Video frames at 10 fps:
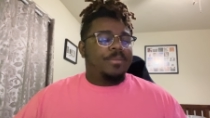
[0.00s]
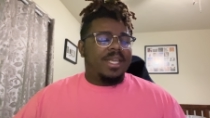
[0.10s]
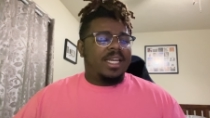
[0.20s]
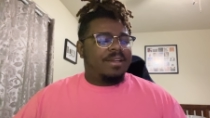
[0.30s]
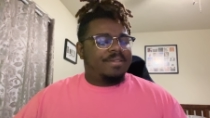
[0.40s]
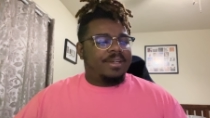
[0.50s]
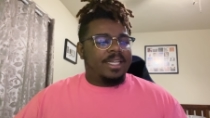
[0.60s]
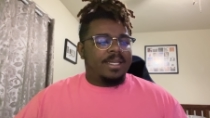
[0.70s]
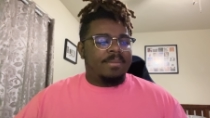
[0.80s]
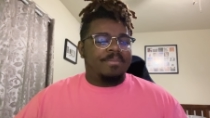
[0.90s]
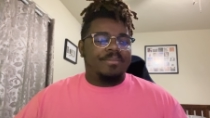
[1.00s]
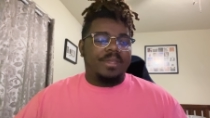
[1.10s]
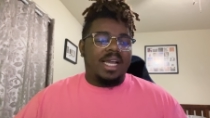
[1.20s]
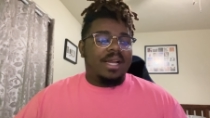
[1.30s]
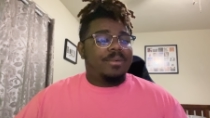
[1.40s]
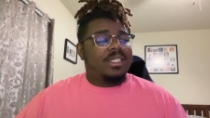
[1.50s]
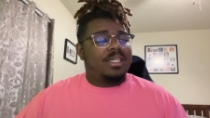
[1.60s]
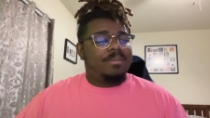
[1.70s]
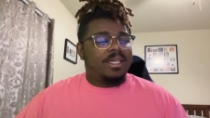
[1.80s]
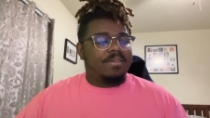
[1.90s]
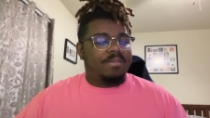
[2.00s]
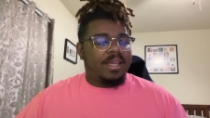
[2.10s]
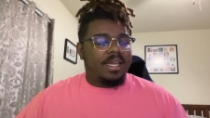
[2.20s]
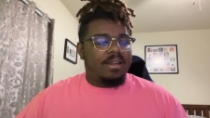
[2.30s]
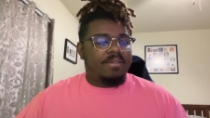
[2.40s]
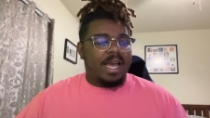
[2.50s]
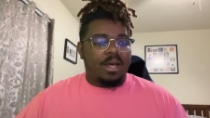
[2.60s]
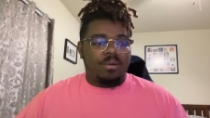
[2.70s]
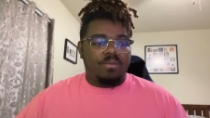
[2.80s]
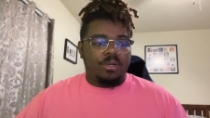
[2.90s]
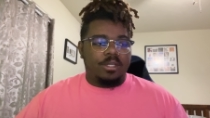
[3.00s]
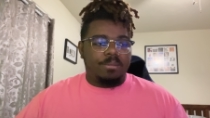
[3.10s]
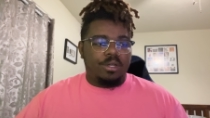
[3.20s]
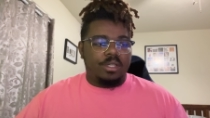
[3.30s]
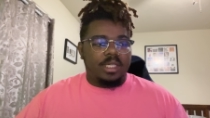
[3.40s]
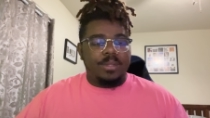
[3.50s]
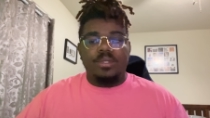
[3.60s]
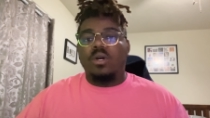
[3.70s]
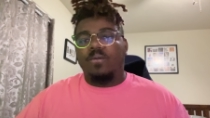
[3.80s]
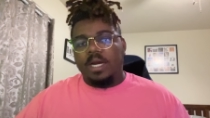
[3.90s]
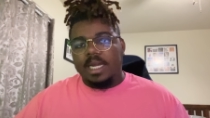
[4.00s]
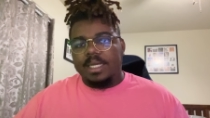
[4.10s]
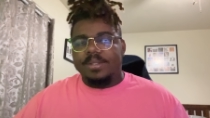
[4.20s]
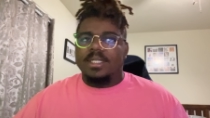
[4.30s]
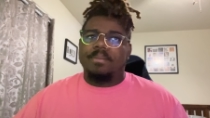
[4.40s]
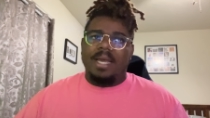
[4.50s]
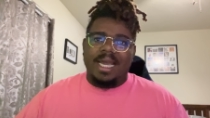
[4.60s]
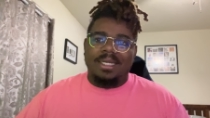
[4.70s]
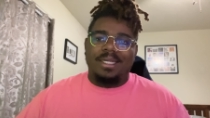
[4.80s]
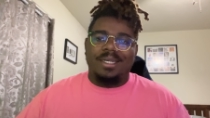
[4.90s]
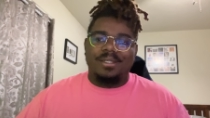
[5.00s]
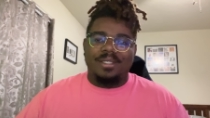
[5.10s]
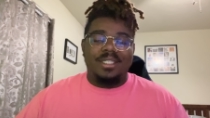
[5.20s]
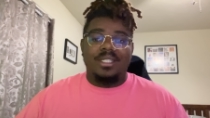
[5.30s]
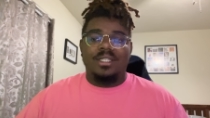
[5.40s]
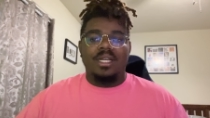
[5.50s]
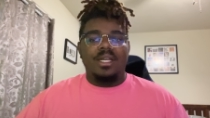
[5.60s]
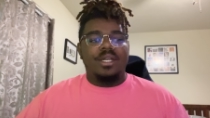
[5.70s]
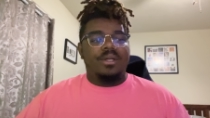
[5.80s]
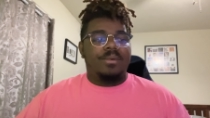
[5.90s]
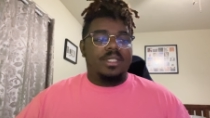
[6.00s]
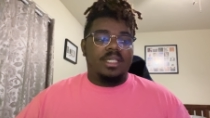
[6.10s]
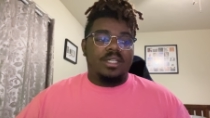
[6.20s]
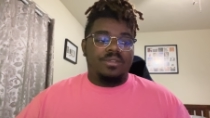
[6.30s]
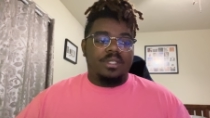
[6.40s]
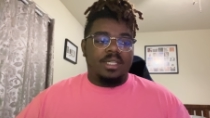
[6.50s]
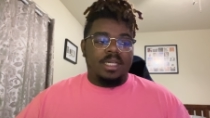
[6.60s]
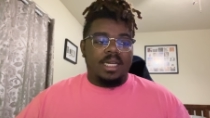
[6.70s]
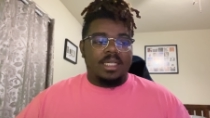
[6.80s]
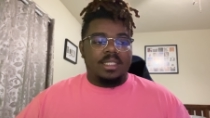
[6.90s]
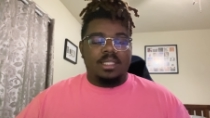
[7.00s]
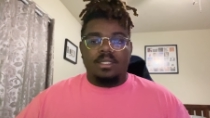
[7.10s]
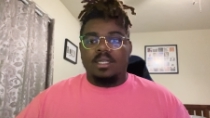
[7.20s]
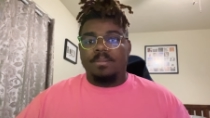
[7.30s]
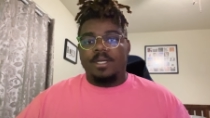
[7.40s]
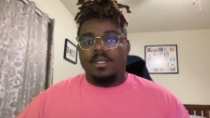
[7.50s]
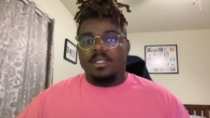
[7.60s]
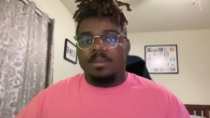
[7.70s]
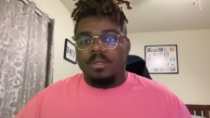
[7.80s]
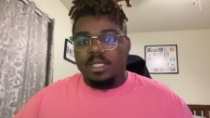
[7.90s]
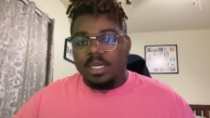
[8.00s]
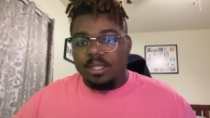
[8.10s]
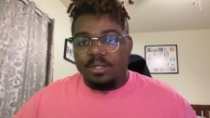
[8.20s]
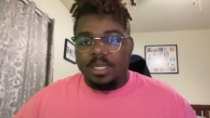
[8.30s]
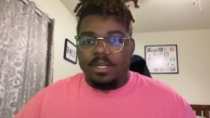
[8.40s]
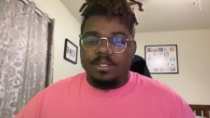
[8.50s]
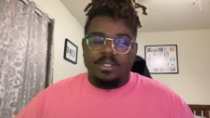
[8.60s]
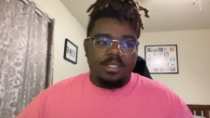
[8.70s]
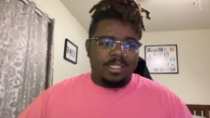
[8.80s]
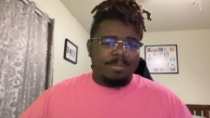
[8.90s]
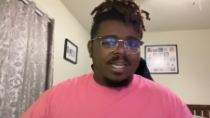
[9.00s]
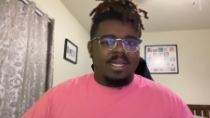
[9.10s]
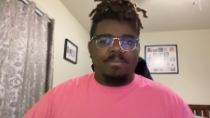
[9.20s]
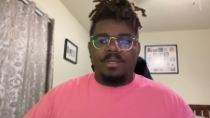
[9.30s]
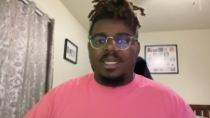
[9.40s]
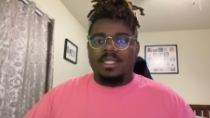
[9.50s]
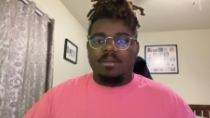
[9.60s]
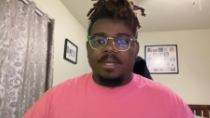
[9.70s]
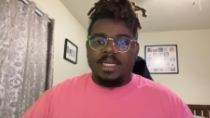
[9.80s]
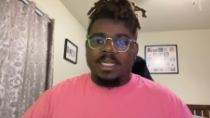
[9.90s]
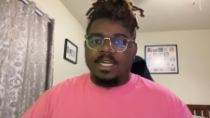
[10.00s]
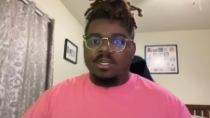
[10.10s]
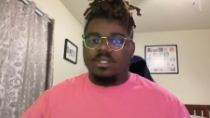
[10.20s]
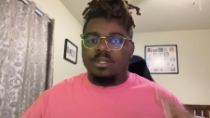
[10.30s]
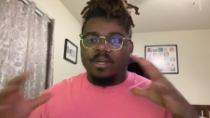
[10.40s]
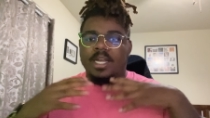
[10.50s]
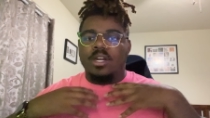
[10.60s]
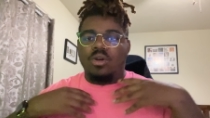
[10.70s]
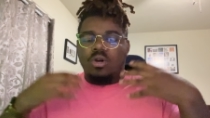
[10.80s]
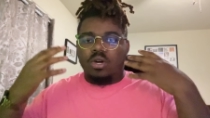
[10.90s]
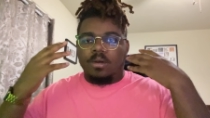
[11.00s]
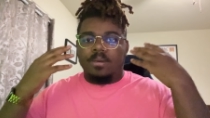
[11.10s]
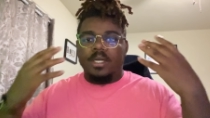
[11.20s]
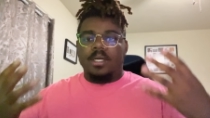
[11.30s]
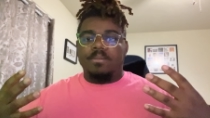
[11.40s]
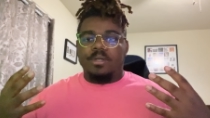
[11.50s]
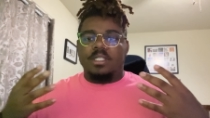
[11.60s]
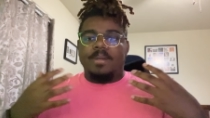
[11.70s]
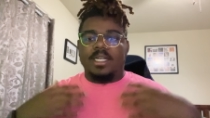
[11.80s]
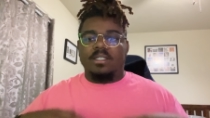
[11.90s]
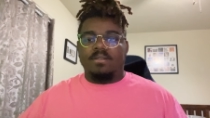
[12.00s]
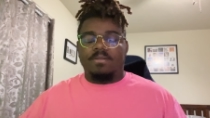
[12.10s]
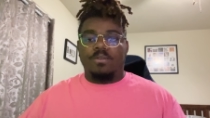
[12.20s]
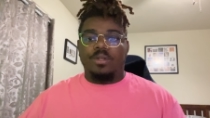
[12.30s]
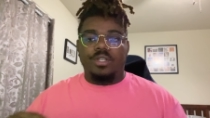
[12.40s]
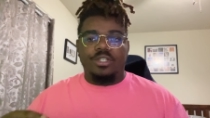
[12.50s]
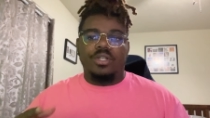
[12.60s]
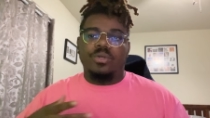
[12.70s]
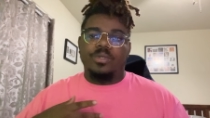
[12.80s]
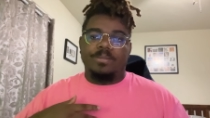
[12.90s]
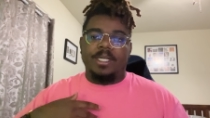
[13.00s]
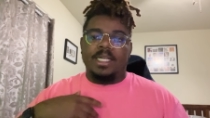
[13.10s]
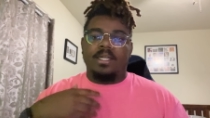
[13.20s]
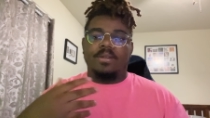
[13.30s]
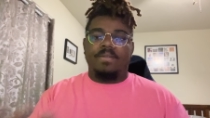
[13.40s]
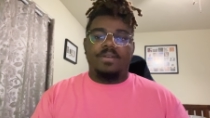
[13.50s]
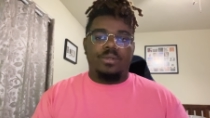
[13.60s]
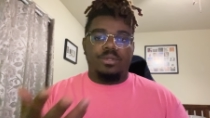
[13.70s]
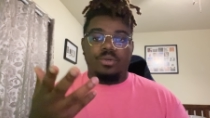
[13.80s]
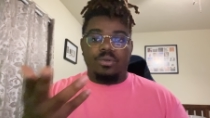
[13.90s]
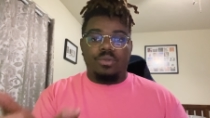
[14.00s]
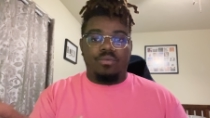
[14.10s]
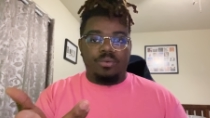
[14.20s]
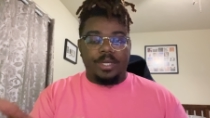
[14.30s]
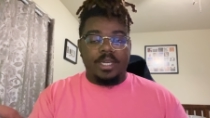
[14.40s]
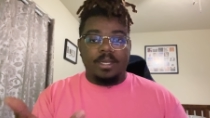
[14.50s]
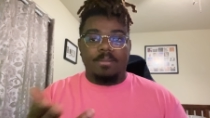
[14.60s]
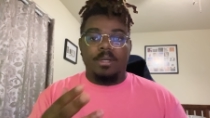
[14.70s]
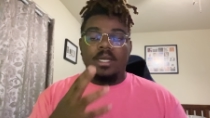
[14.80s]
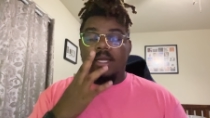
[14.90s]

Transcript: And for him, I wasn't a big fan of Out of Work Mark. He was all right. He wasn't a bad character. He just wasn't interesting as compared to some of the other characters, despite him being the main character and our perspective for the show was being filtered through him.